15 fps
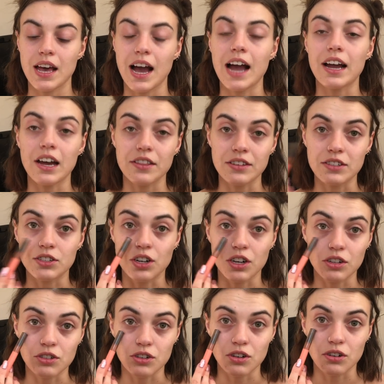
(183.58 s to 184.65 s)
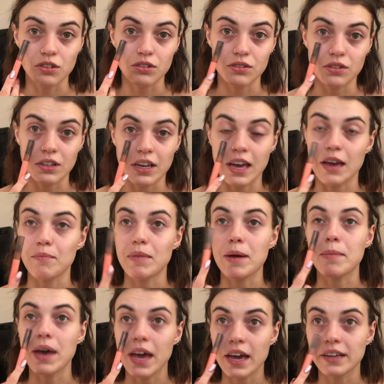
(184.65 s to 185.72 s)
I got these dark circles, okay? My
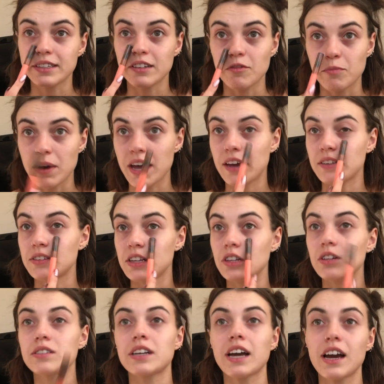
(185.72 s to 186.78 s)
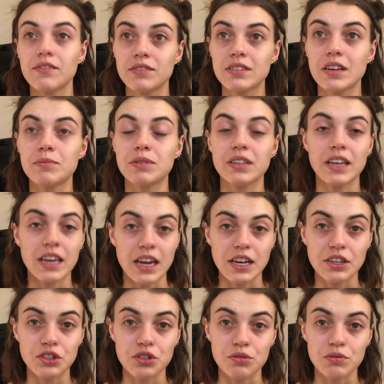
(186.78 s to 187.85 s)
bags have bags. It looks like I haven't slept in
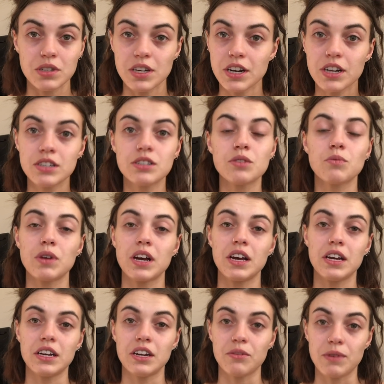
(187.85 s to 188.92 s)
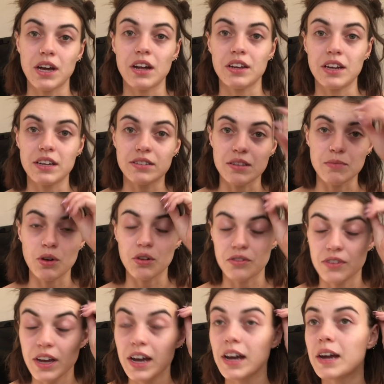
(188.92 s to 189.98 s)
82 years when in reality I sleep all
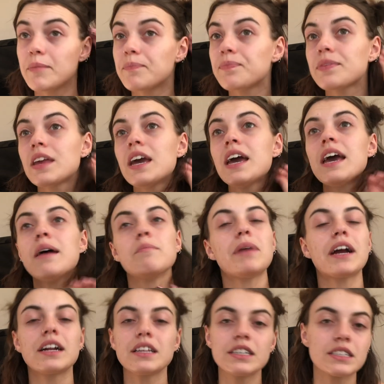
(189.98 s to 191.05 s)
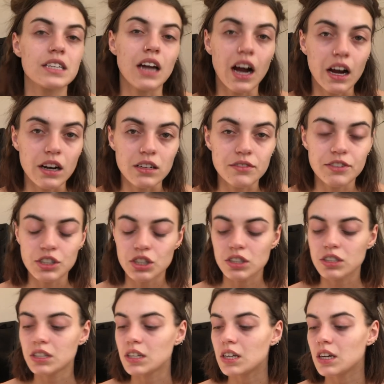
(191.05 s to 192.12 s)
the time. Apparently it's an iron
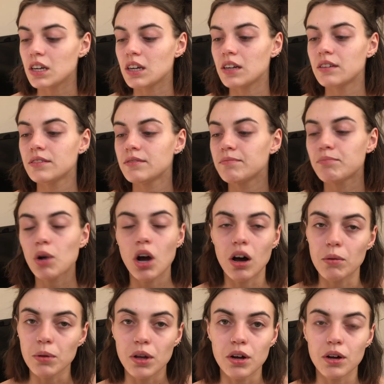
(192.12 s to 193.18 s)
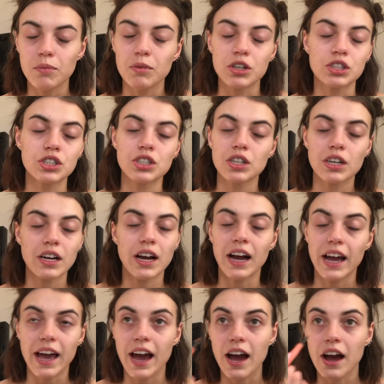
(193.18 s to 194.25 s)
deficiency problem, which I
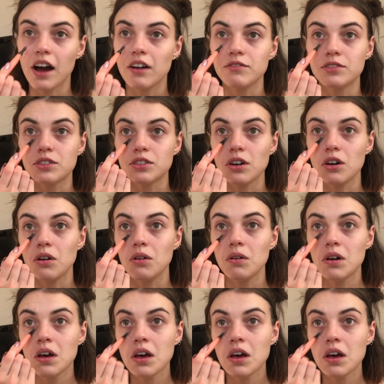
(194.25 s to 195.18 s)
have, so.